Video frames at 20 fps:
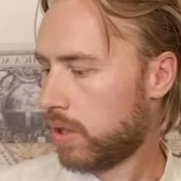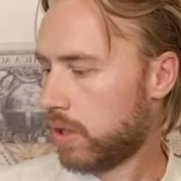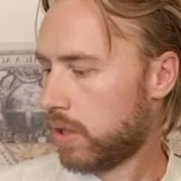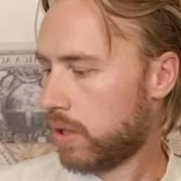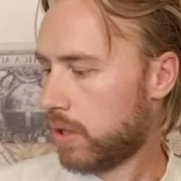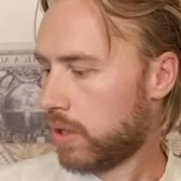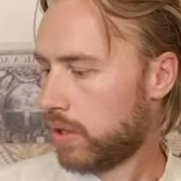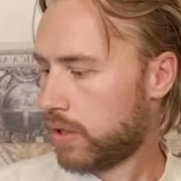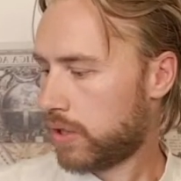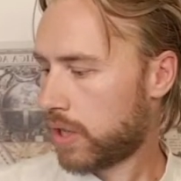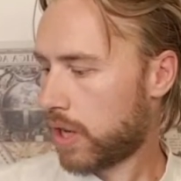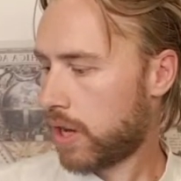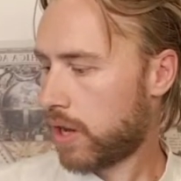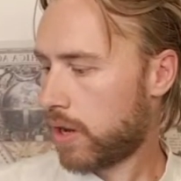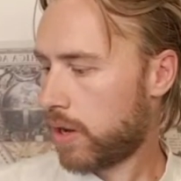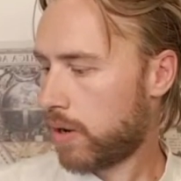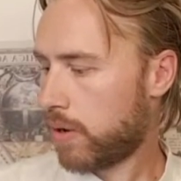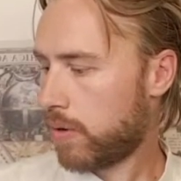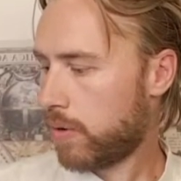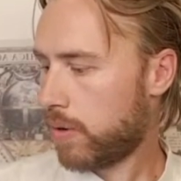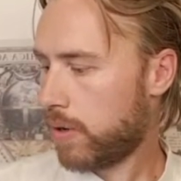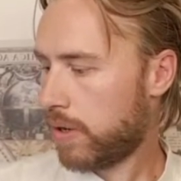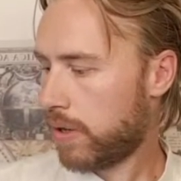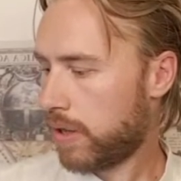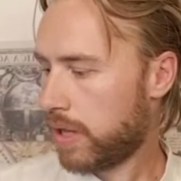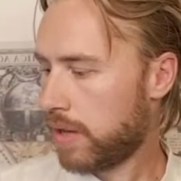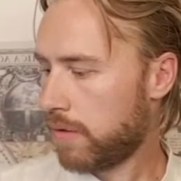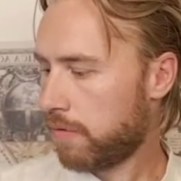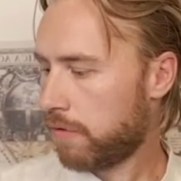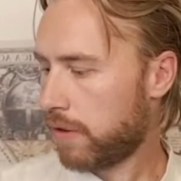So, the
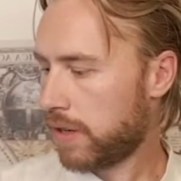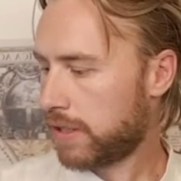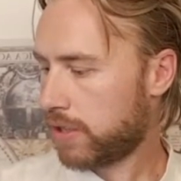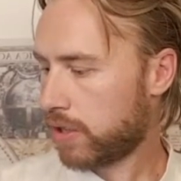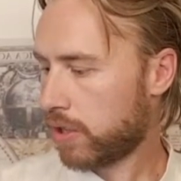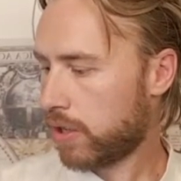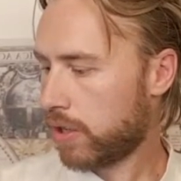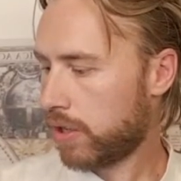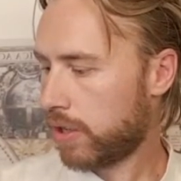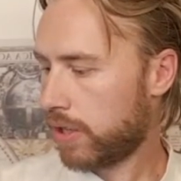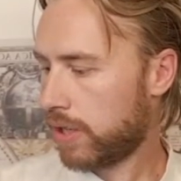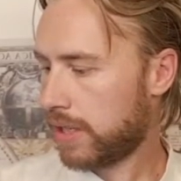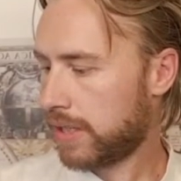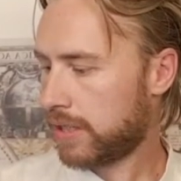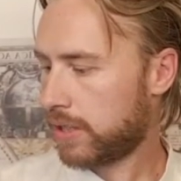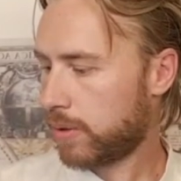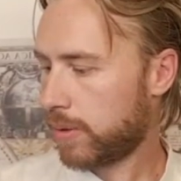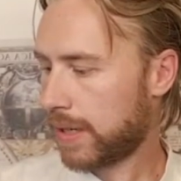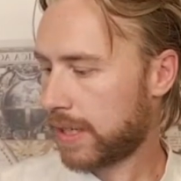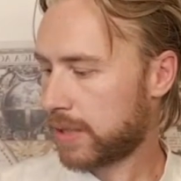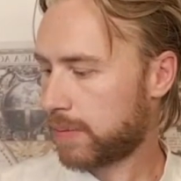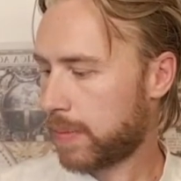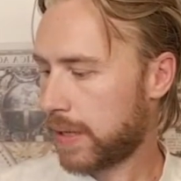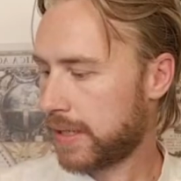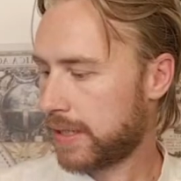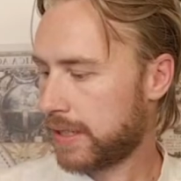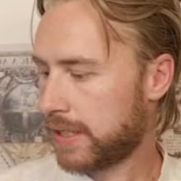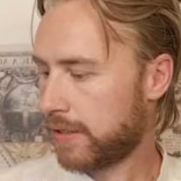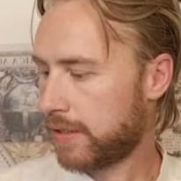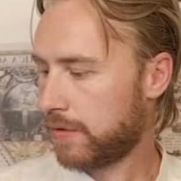infrared sauna is too
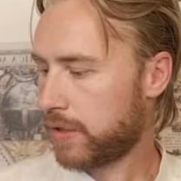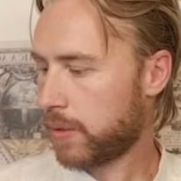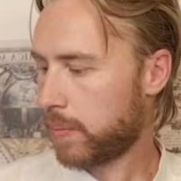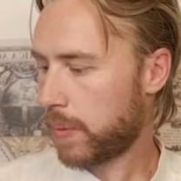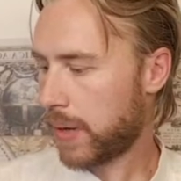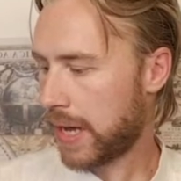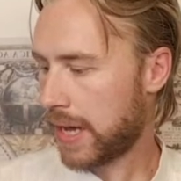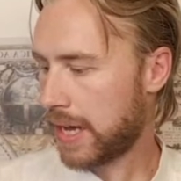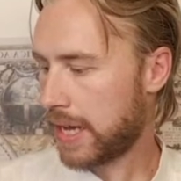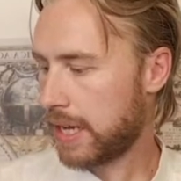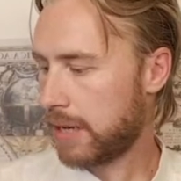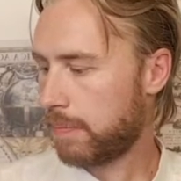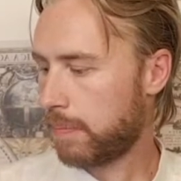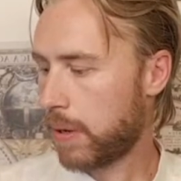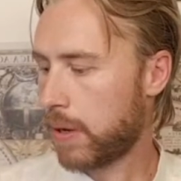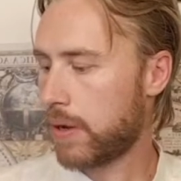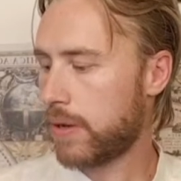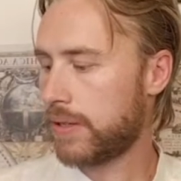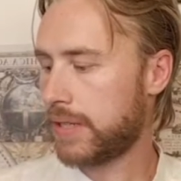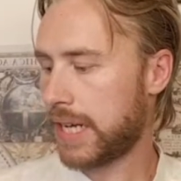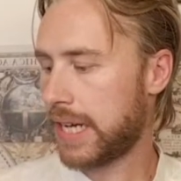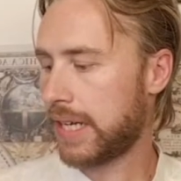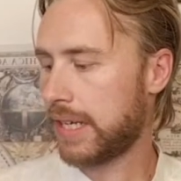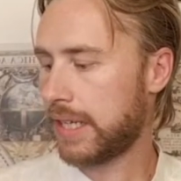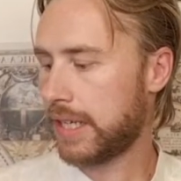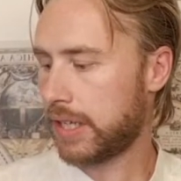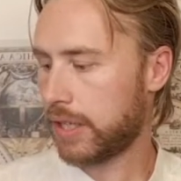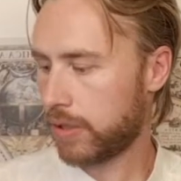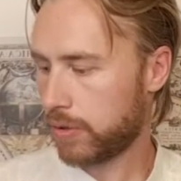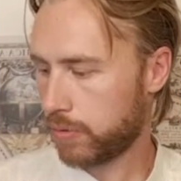expensive to pay per daily
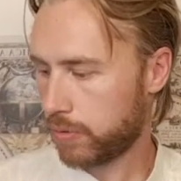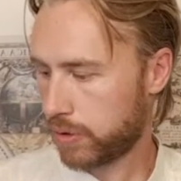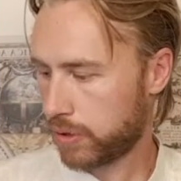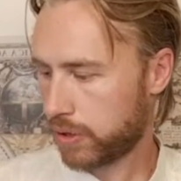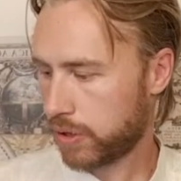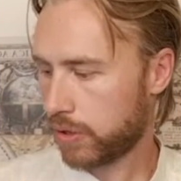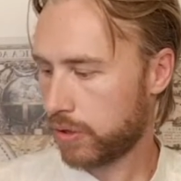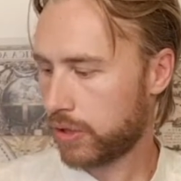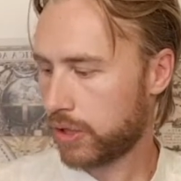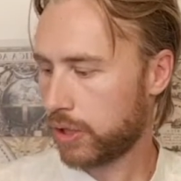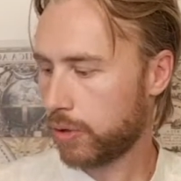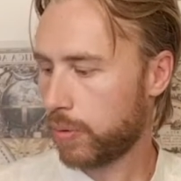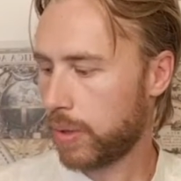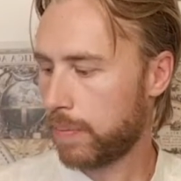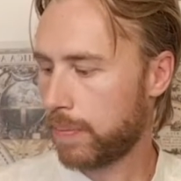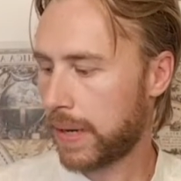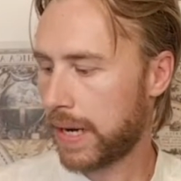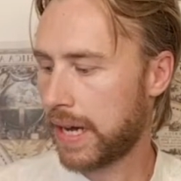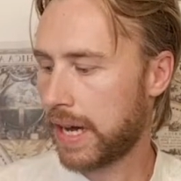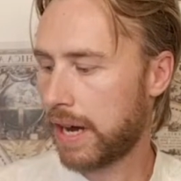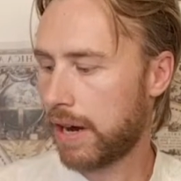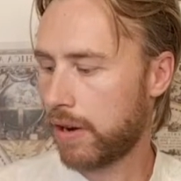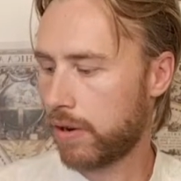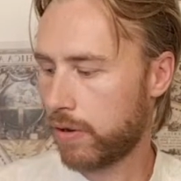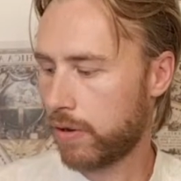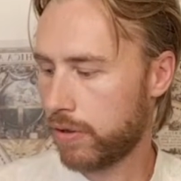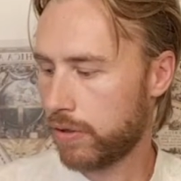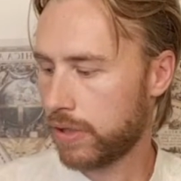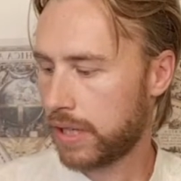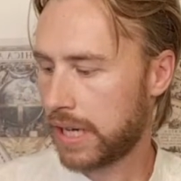use. Until we buy our
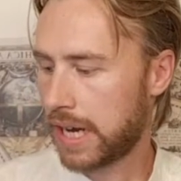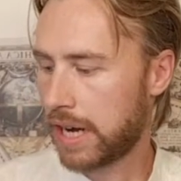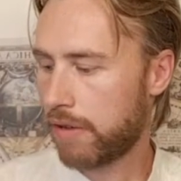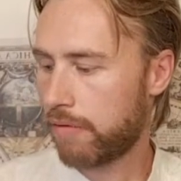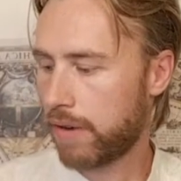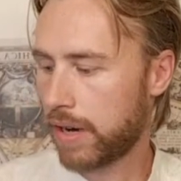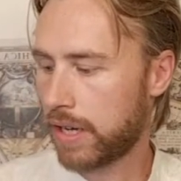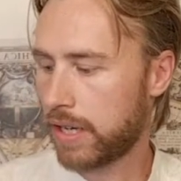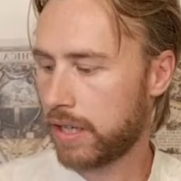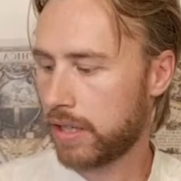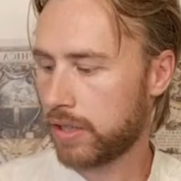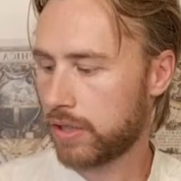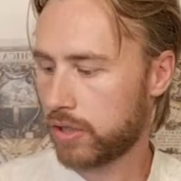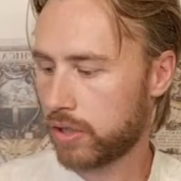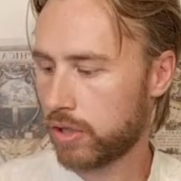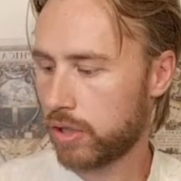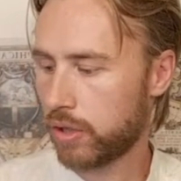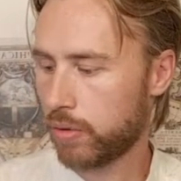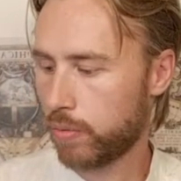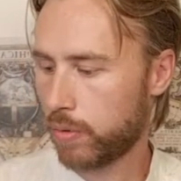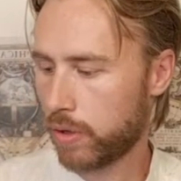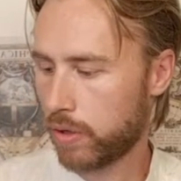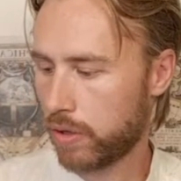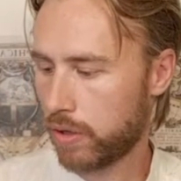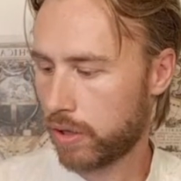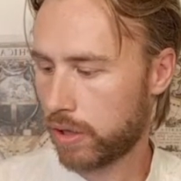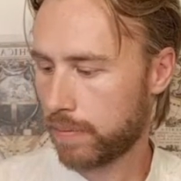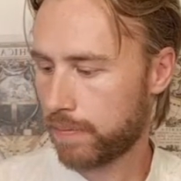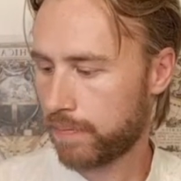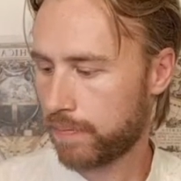own, can a regular sauna work?